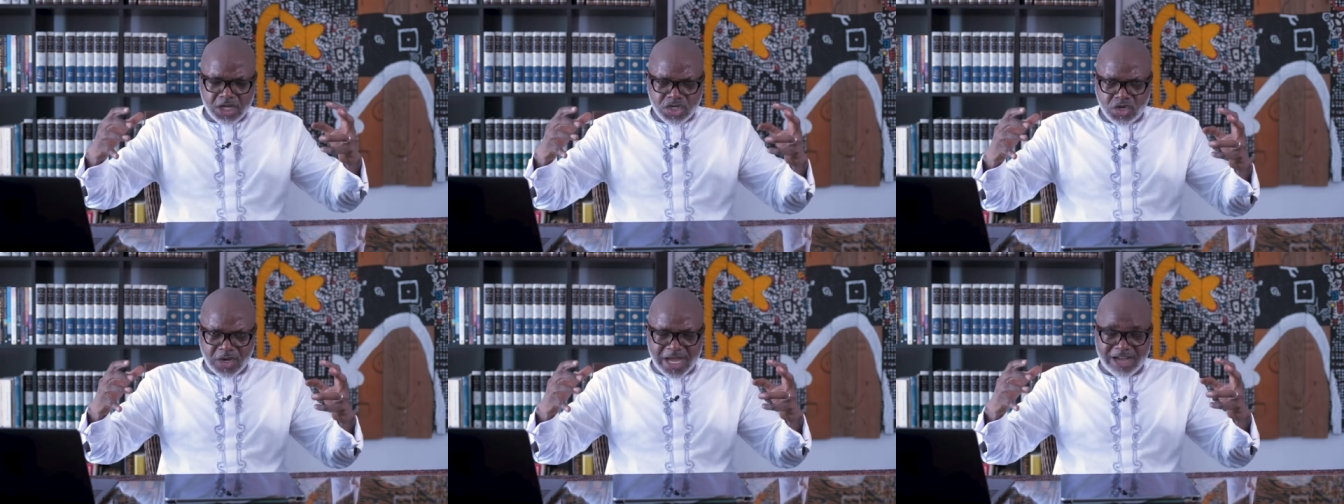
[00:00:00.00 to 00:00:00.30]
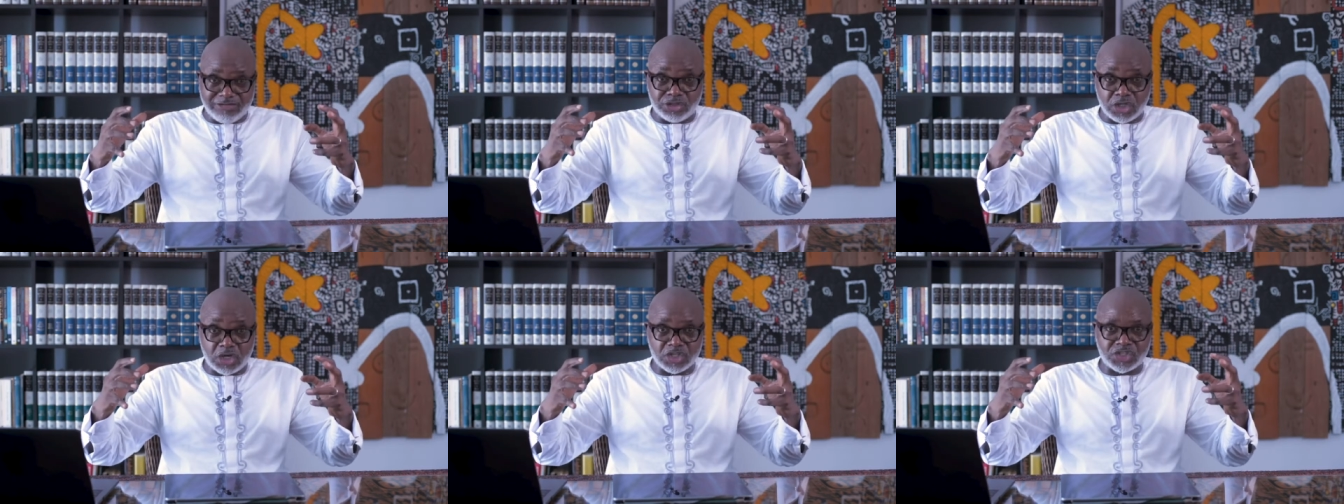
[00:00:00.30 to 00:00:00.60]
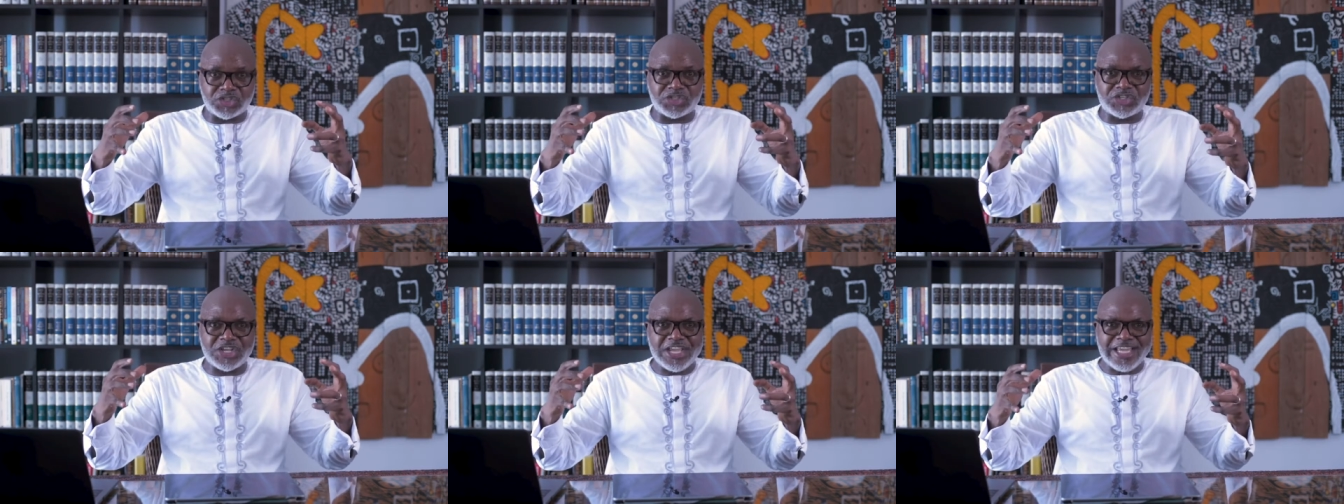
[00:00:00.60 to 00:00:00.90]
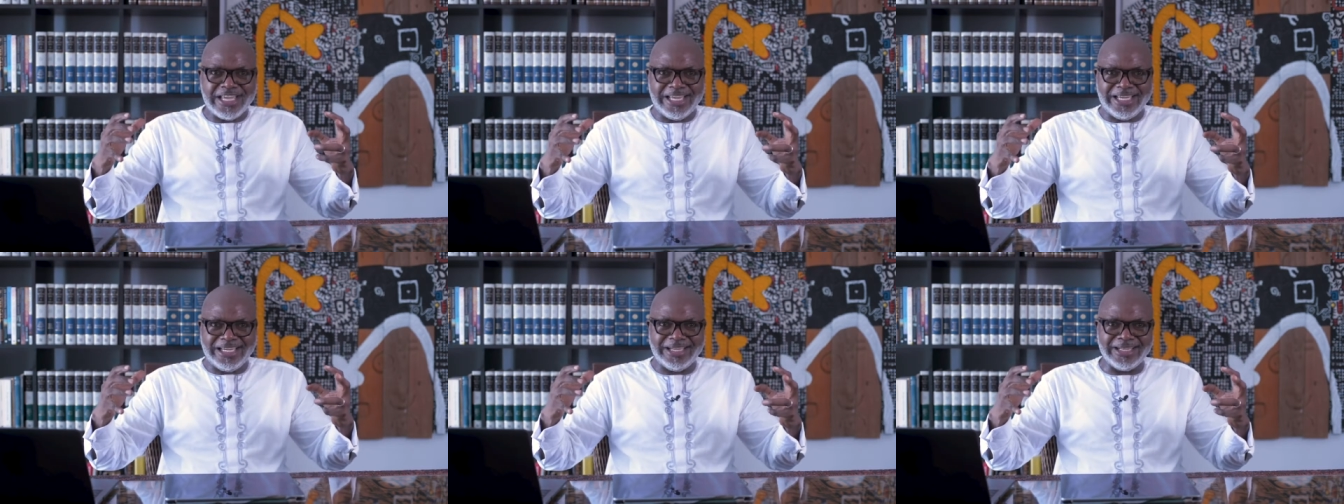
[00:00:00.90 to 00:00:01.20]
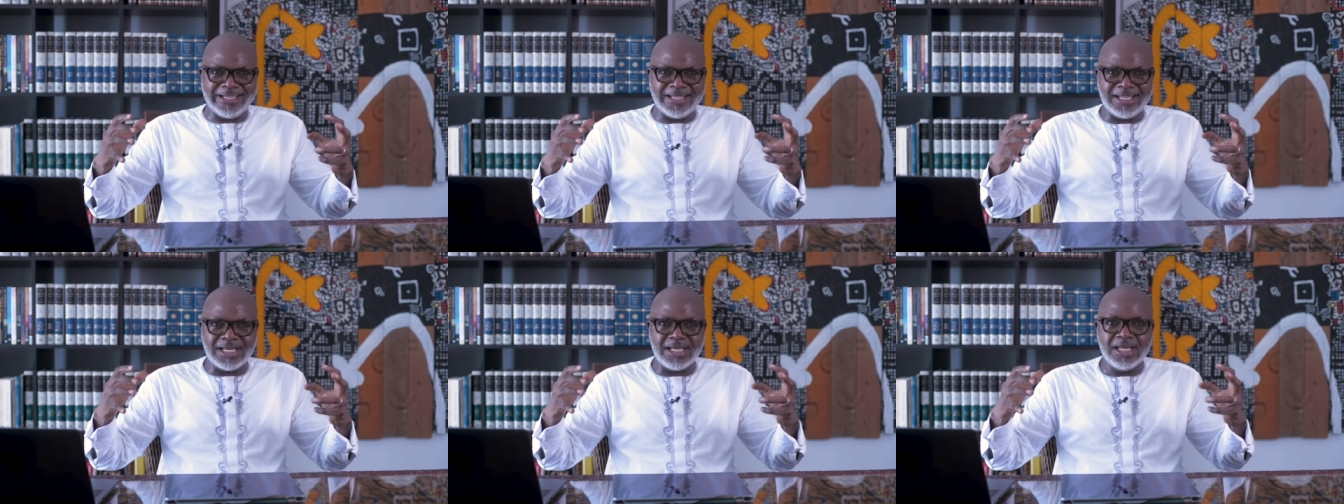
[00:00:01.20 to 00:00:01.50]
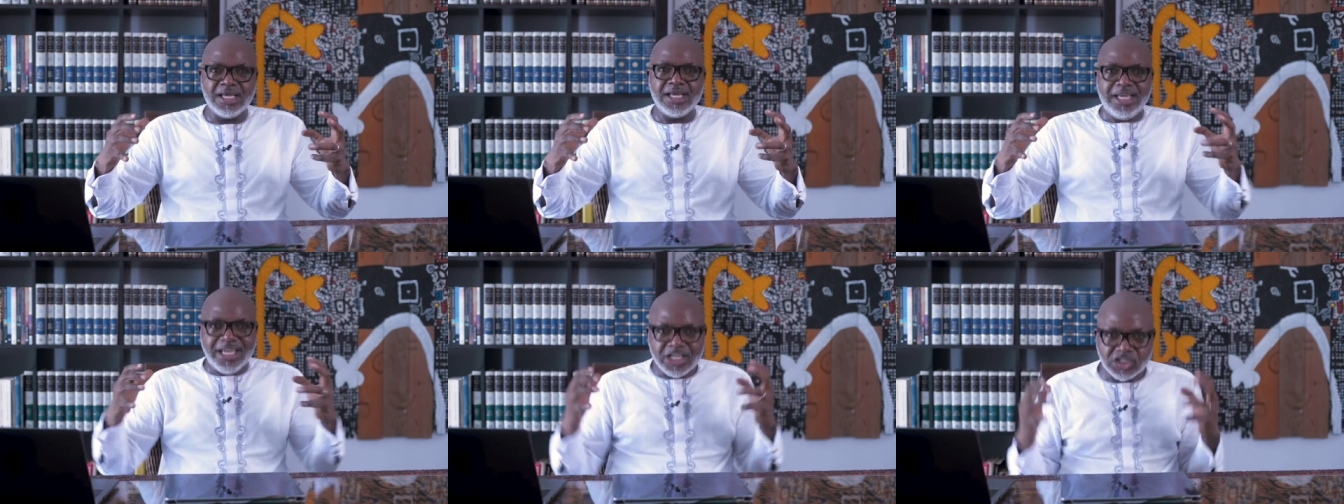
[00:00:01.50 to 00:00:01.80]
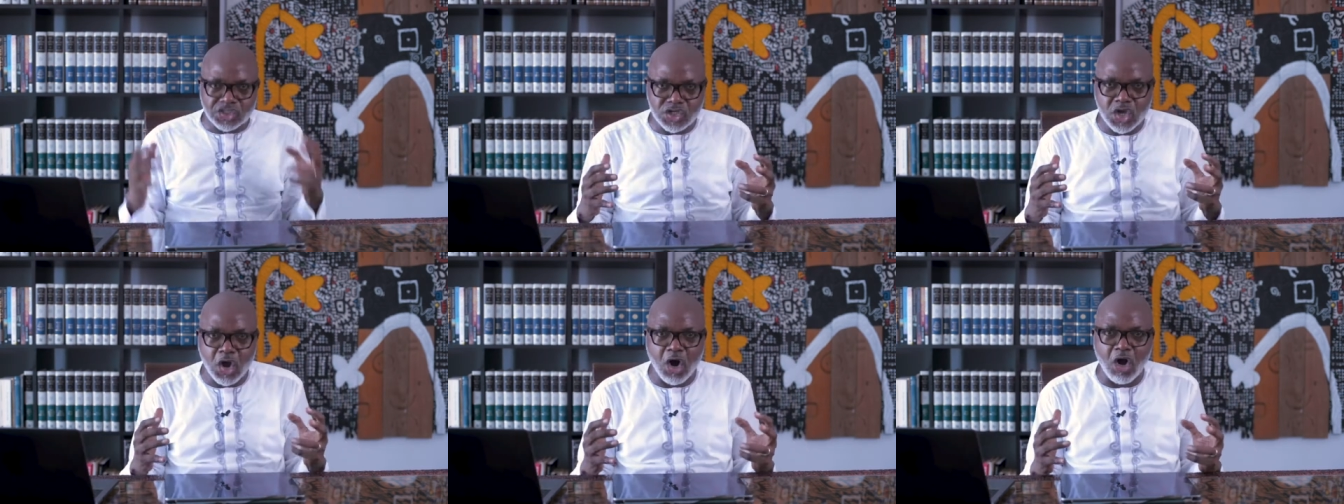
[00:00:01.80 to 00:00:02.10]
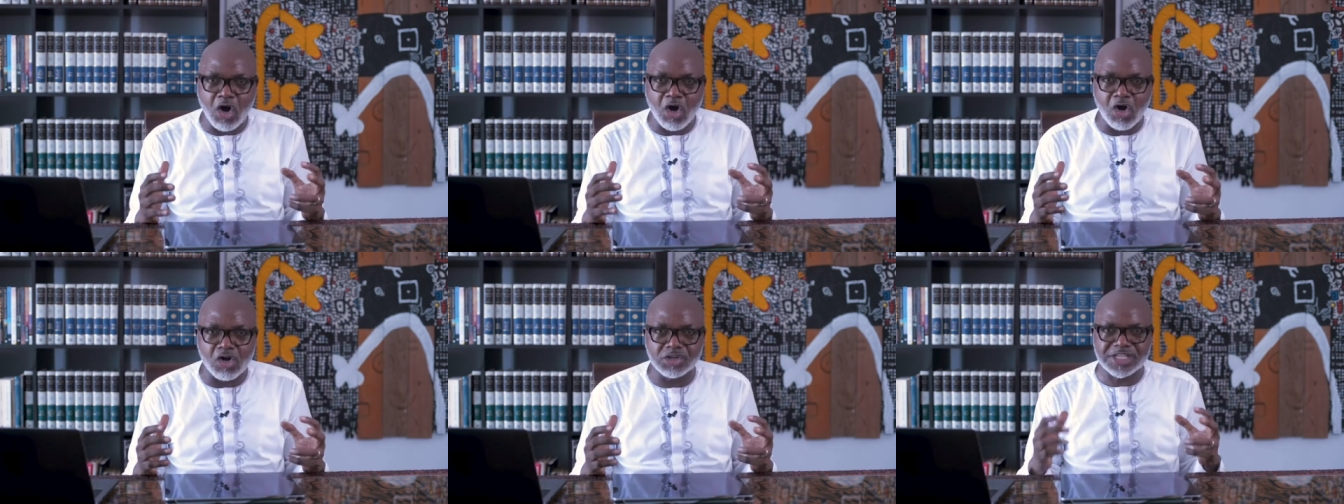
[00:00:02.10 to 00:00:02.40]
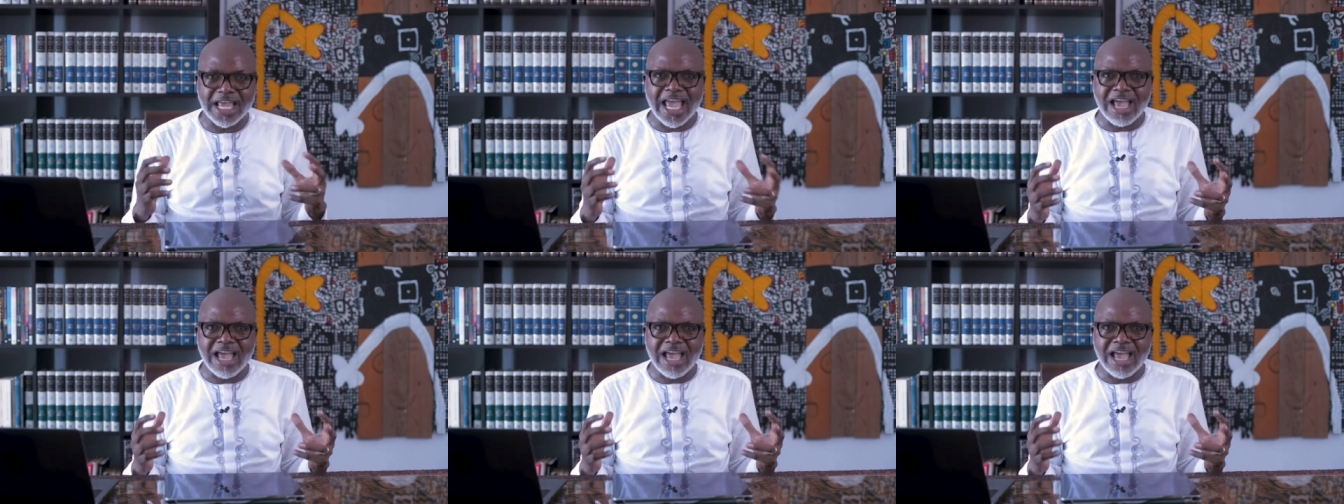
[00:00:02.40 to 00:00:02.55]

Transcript: you have just seen is yours.